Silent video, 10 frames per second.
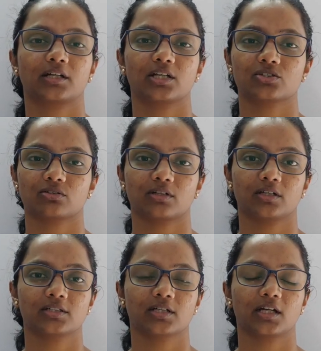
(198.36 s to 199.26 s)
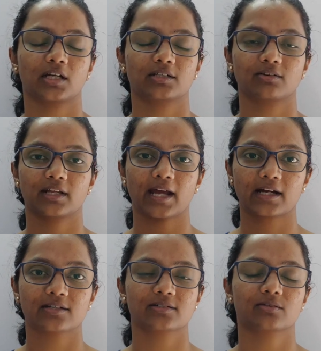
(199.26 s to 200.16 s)
tinge on it. It
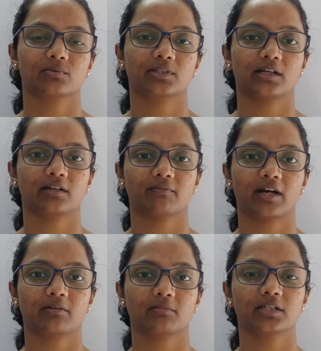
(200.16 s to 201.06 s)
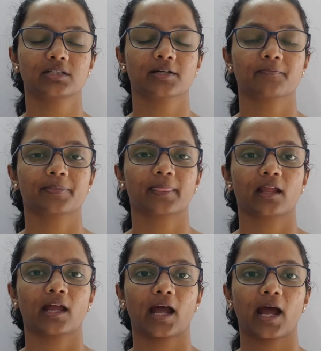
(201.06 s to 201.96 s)
reacts with the environment.
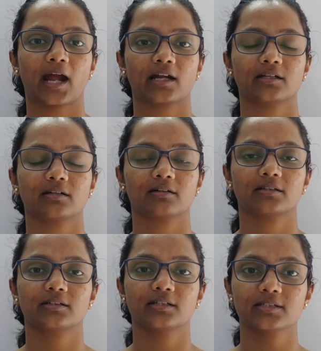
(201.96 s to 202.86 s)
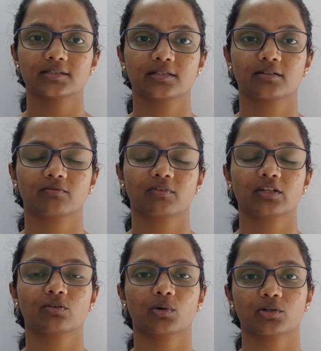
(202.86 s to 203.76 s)
And this,
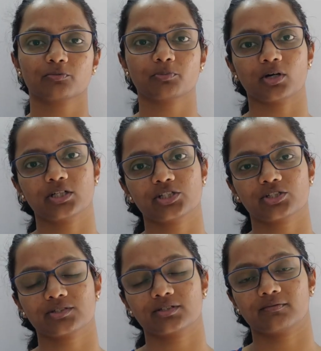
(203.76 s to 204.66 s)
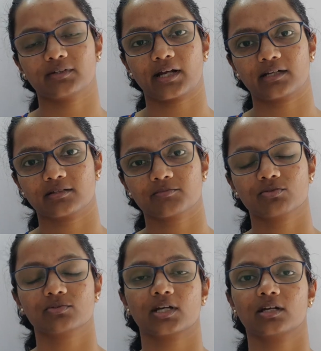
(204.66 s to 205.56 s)
when you want to polish your silver
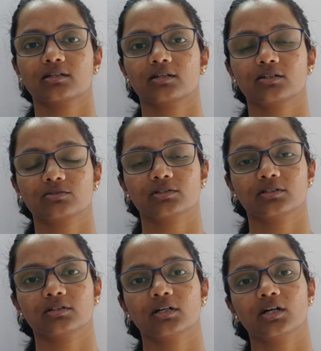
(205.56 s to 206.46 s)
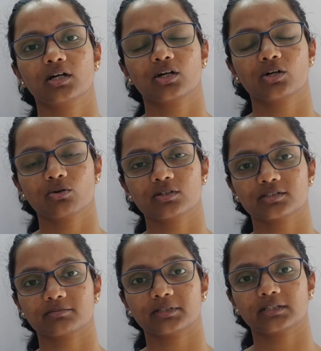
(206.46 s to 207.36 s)
items, you take it to the
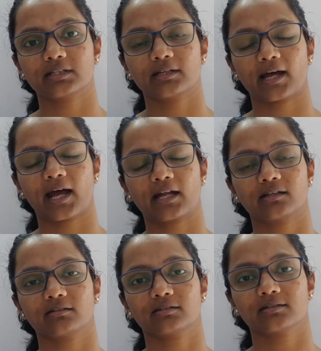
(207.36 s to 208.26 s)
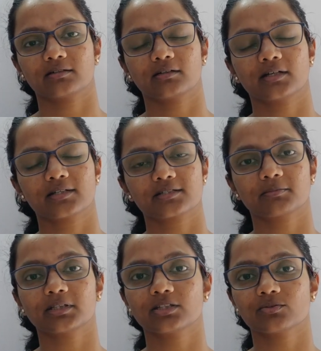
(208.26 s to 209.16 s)
goldsmith, and the
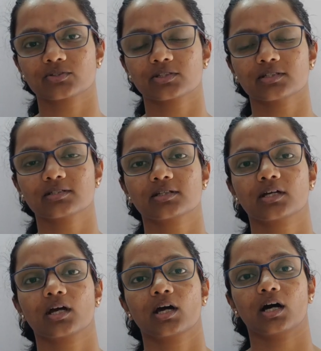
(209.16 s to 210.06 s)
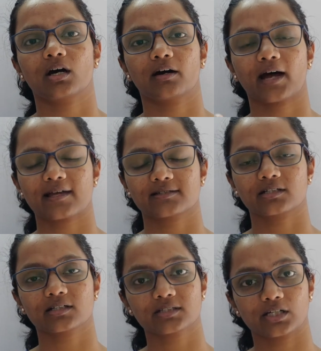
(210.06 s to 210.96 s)
smith uses
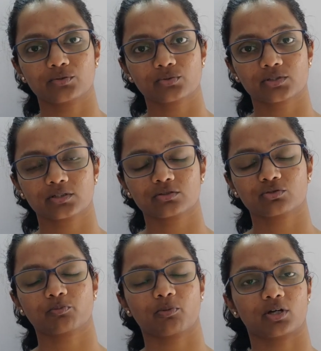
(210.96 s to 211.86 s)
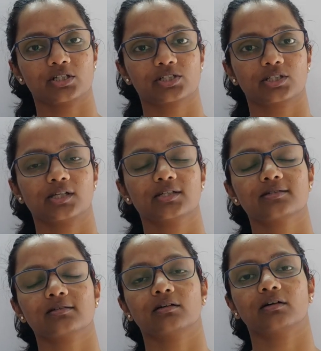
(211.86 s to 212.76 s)
acidic solution to polish
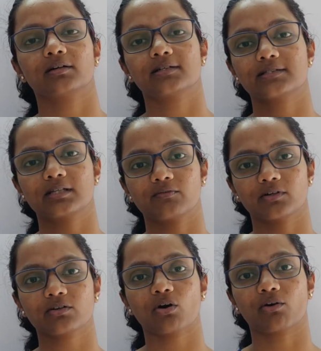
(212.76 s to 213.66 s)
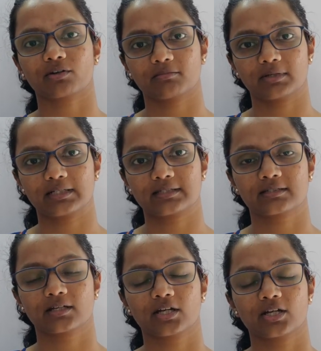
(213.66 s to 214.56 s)
these silver
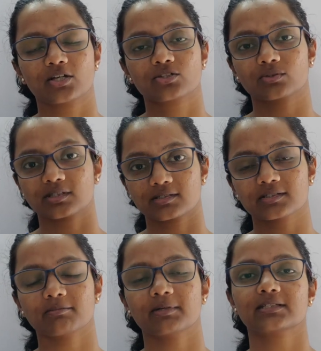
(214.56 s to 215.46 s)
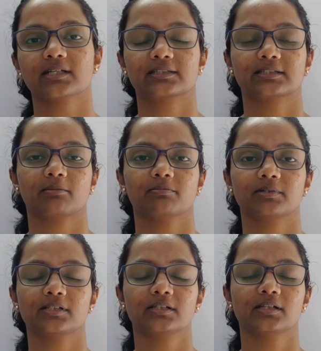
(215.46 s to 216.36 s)
ornaments. So this is the best
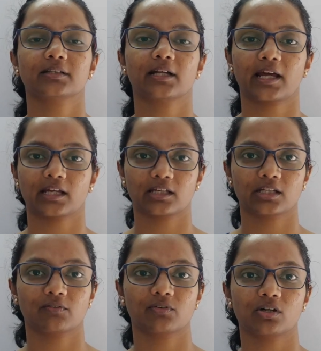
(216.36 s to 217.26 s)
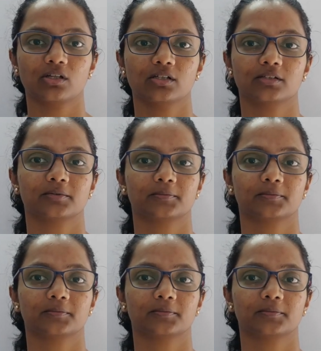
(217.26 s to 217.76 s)
example that I can give you all.